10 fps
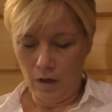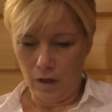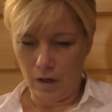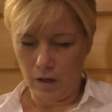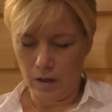
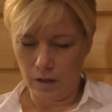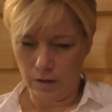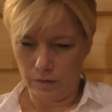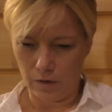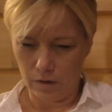
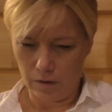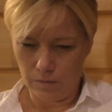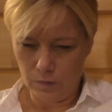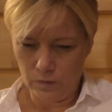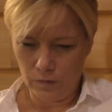The
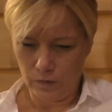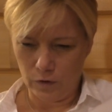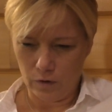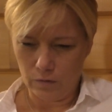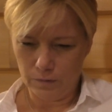
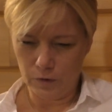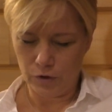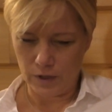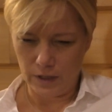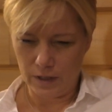
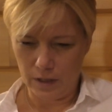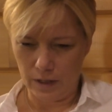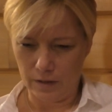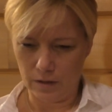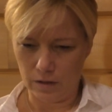shaking
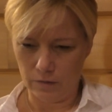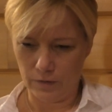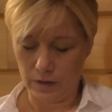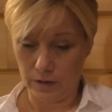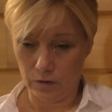and
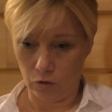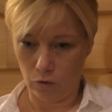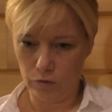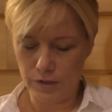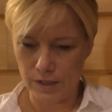feeling
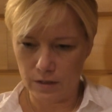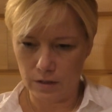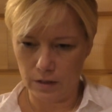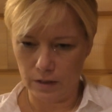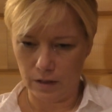cold
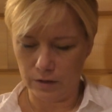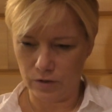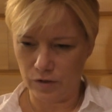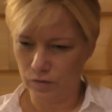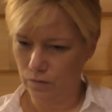suddenly. I
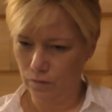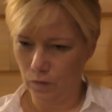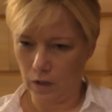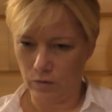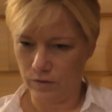
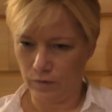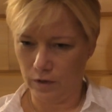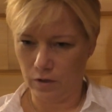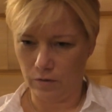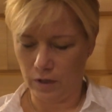
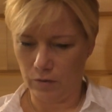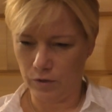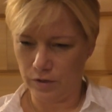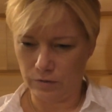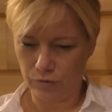was
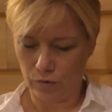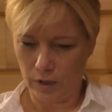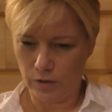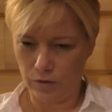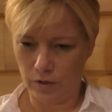
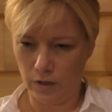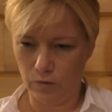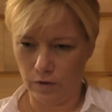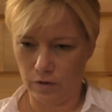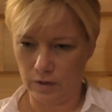trying to think
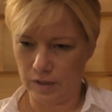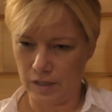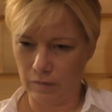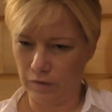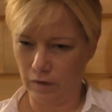whether that's
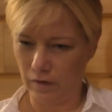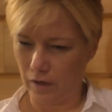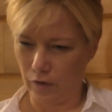something that I